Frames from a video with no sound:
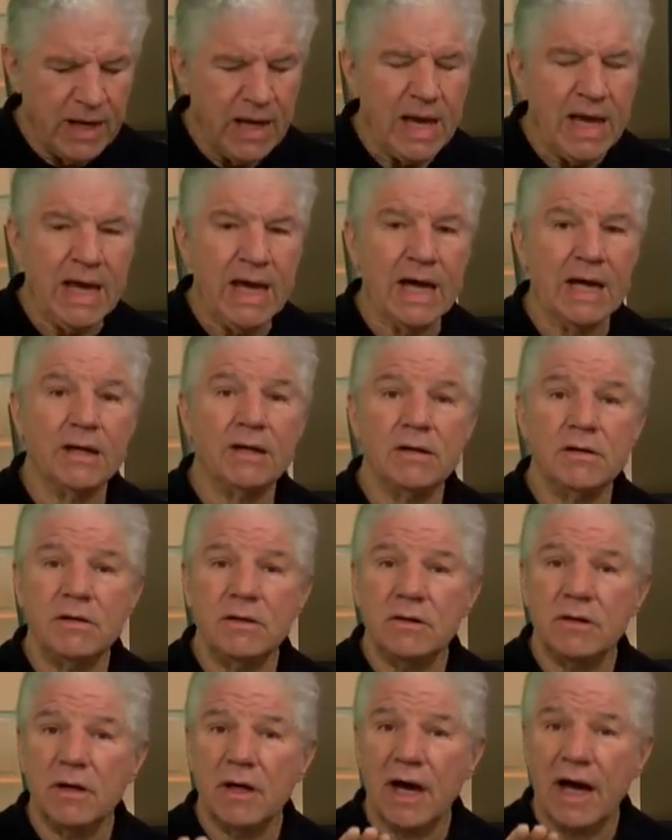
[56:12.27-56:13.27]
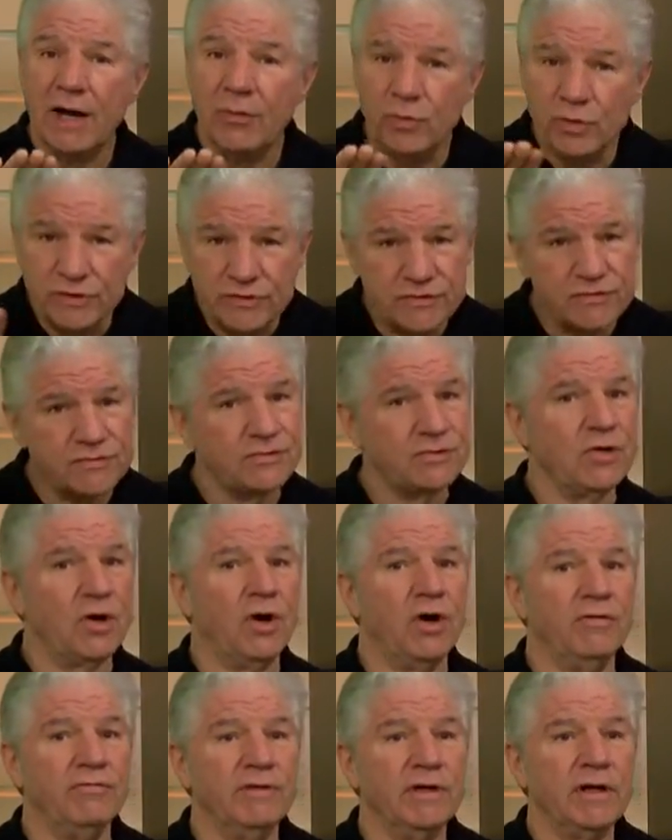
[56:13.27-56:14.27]
And I would
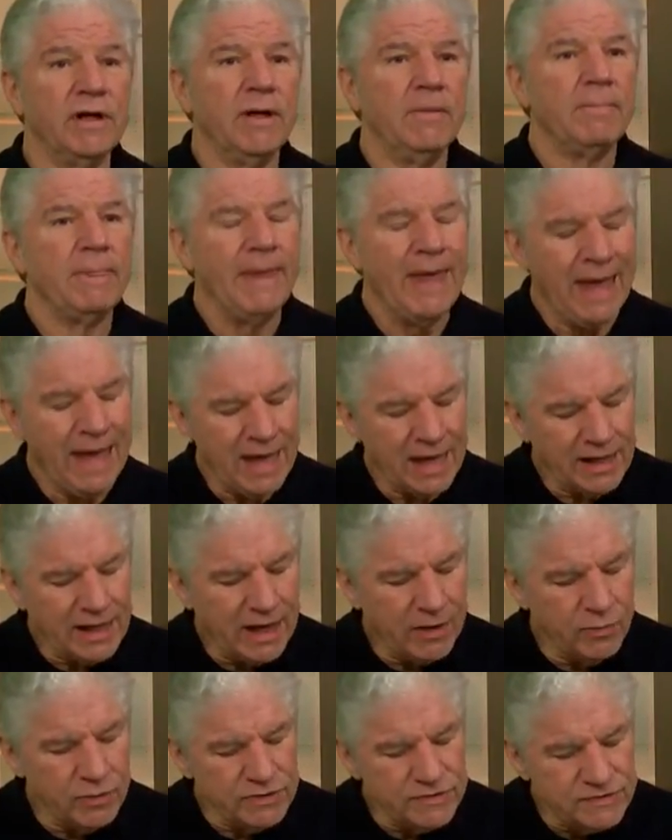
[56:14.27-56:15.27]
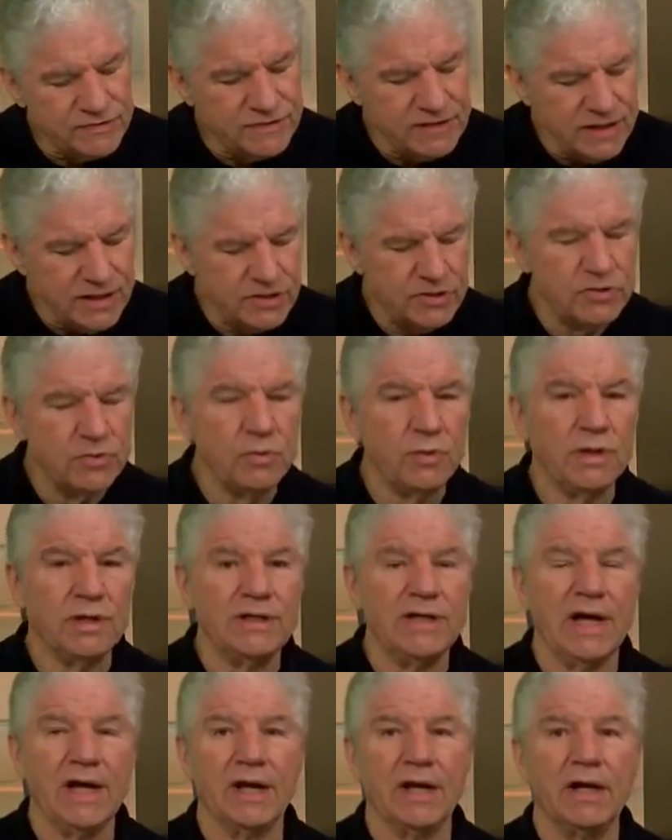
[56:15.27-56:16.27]
starve it. And I would see to it,
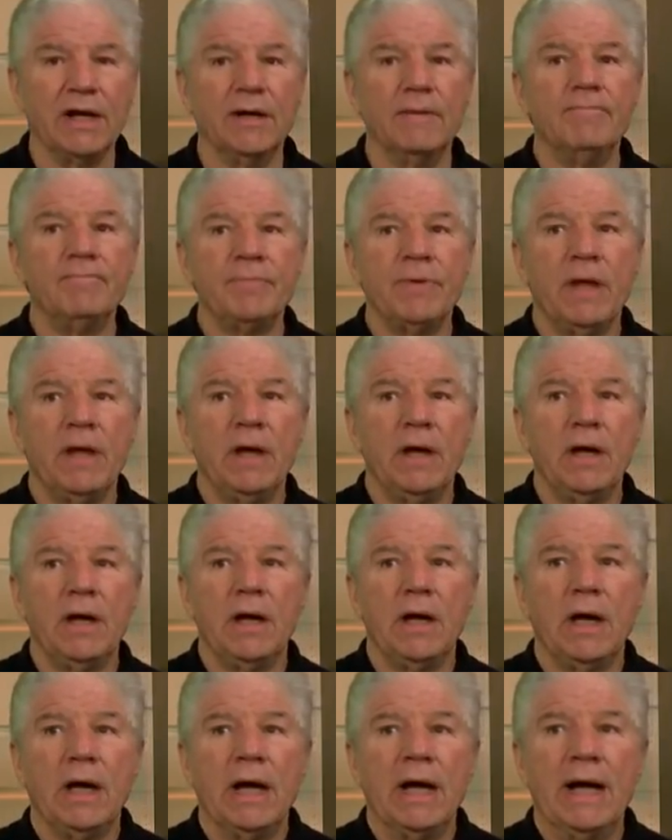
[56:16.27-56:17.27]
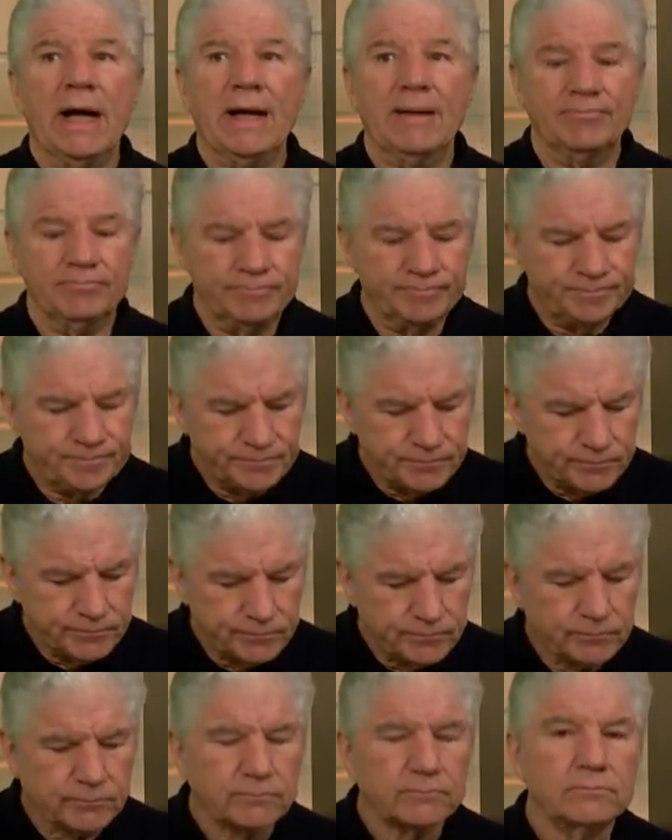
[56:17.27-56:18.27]
Danica, um,
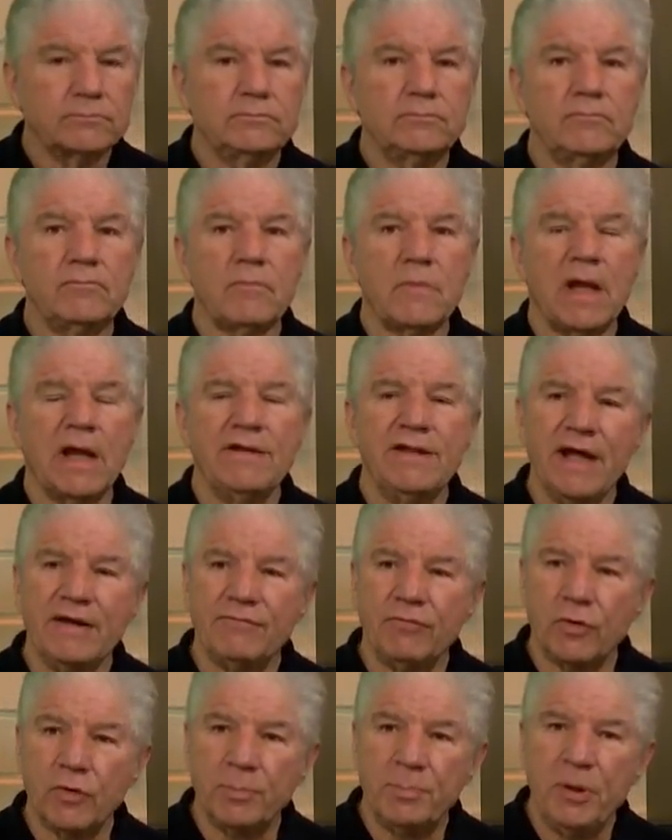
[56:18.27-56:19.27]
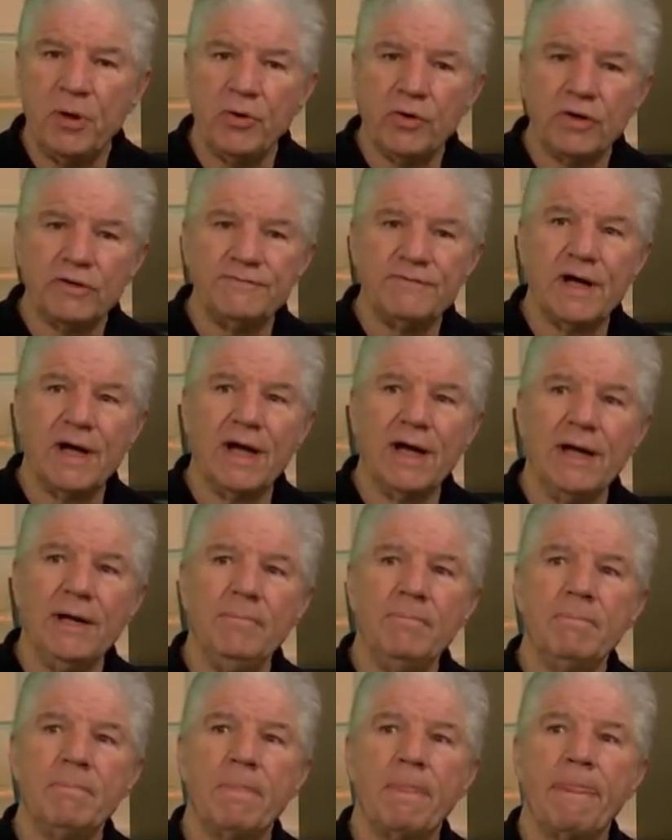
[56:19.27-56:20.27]
that for a period of
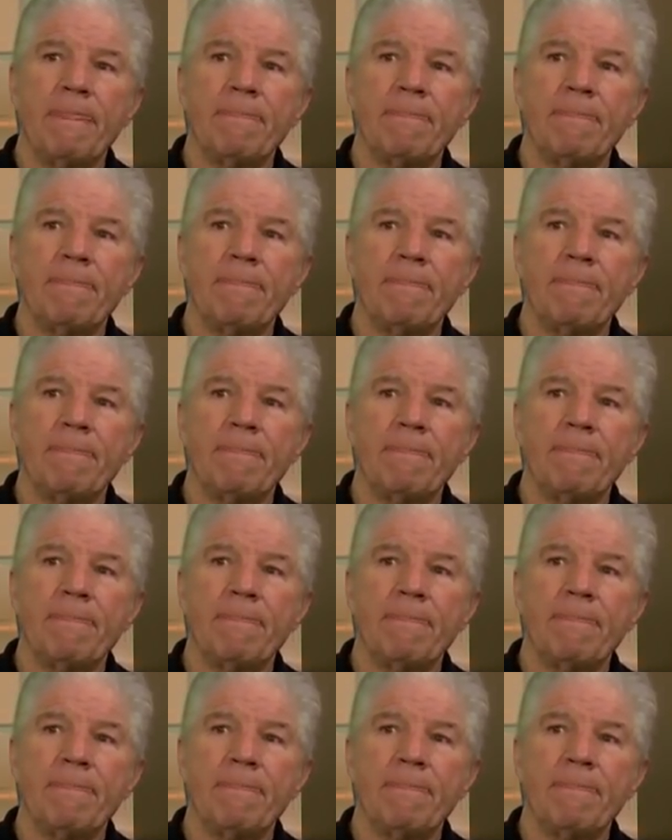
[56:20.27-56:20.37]
time,